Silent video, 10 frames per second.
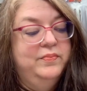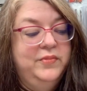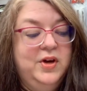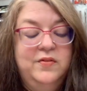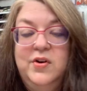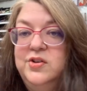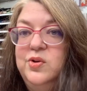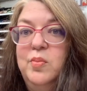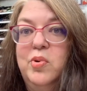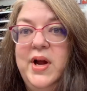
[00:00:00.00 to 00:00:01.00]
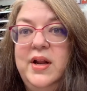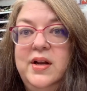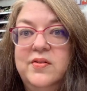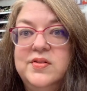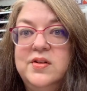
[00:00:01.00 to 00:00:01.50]
convert to a brand
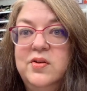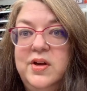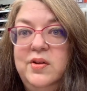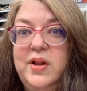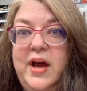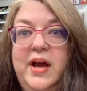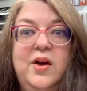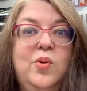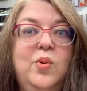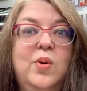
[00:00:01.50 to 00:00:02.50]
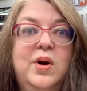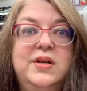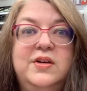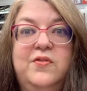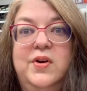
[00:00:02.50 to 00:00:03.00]
of silk you like, or a
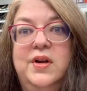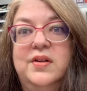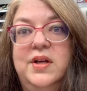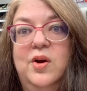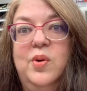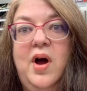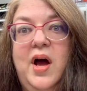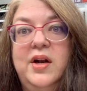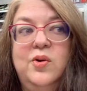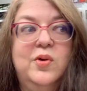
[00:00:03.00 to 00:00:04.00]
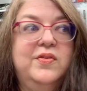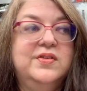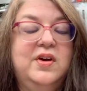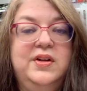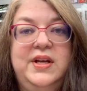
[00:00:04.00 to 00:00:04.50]
different, cotton, or if it's
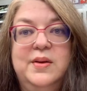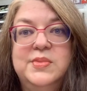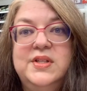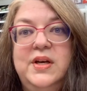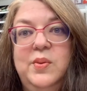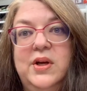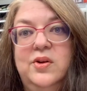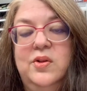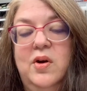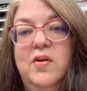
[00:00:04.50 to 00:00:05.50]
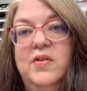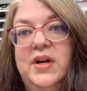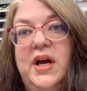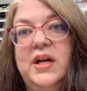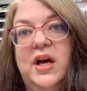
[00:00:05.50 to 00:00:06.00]
all DMC, we can do the
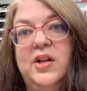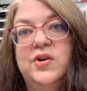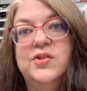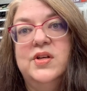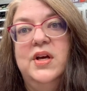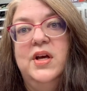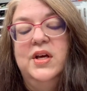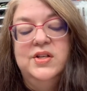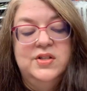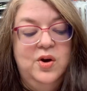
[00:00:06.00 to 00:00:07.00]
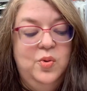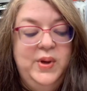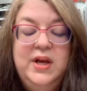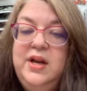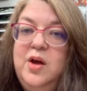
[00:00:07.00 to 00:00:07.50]
overdyed colors. So we
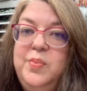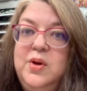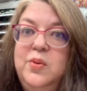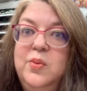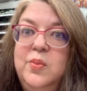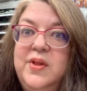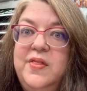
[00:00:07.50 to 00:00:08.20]
can help you with